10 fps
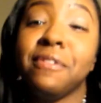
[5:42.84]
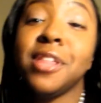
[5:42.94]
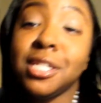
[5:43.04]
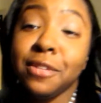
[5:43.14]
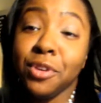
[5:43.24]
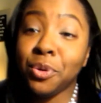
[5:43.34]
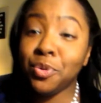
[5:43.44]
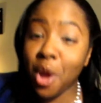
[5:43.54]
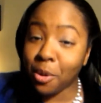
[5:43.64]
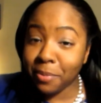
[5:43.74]
For those of you
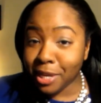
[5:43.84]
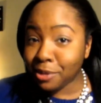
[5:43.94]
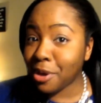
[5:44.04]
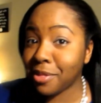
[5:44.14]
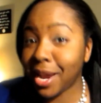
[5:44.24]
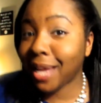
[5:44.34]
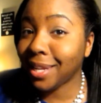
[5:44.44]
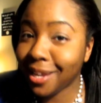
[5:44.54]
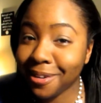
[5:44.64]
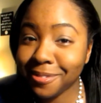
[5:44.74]
who know me, you know that I
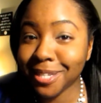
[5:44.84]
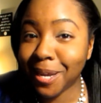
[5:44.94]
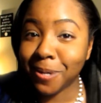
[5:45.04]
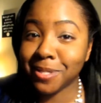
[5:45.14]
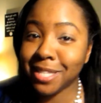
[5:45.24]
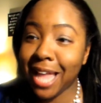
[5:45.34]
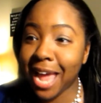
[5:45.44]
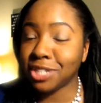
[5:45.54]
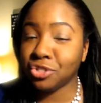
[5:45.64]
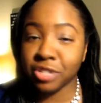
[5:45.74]
love to go to
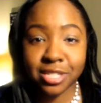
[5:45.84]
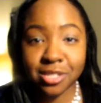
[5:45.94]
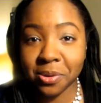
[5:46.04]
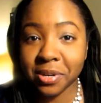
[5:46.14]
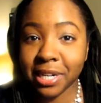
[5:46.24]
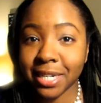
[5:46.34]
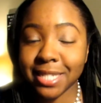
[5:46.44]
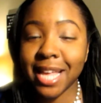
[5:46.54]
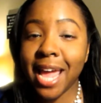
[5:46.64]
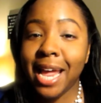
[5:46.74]
like
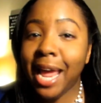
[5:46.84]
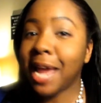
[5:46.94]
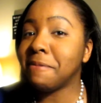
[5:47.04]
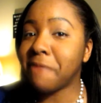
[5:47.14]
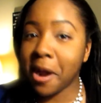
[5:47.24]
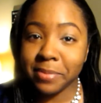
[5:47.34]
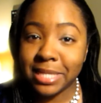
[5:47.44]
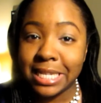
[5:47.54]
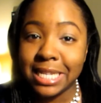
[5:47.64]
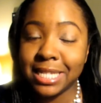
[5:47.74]
drugstores and
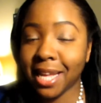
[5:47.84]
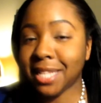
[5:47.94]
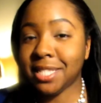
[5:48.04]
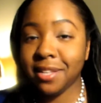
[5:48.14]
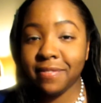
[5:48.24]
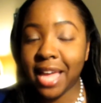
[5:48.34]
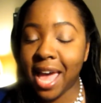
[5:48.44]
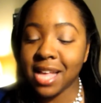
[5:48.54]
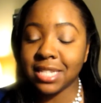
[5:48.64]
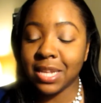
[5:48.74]
pharmacies like
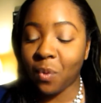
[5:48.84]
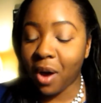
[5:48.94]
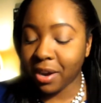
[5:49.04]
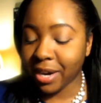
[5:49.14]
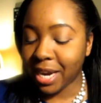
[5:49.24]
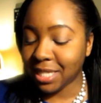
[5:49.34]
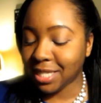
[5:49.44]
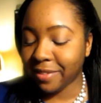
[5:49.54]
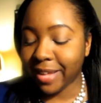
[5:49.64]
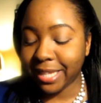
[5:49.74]
CVS and Walgreens,
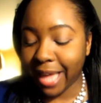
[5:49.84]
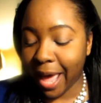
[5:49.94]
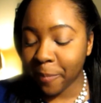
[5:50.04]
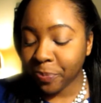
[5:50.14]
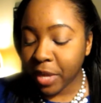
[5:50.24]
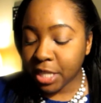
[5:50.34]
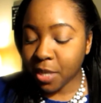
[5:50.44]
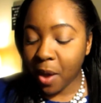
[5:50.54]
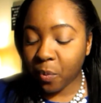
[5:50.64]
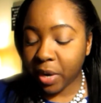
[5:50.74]
stuff like that.
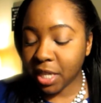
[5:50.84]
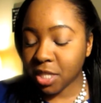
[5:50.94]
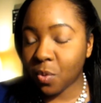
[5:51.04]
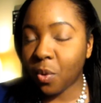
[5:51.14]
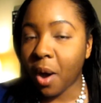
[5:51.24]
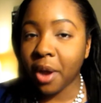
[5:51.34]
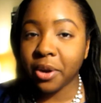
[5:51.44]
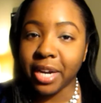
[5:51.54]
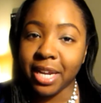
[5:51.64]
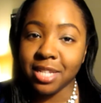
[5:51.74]
So I went into
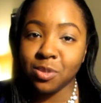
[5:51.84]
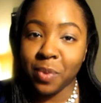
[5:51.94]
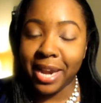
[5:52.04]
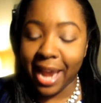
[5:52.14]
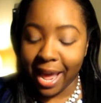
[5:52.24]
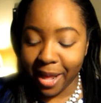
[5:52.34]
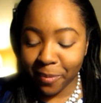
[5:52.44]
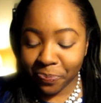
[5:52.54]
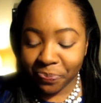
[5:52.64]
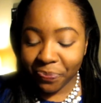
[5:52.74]
Walgreens one night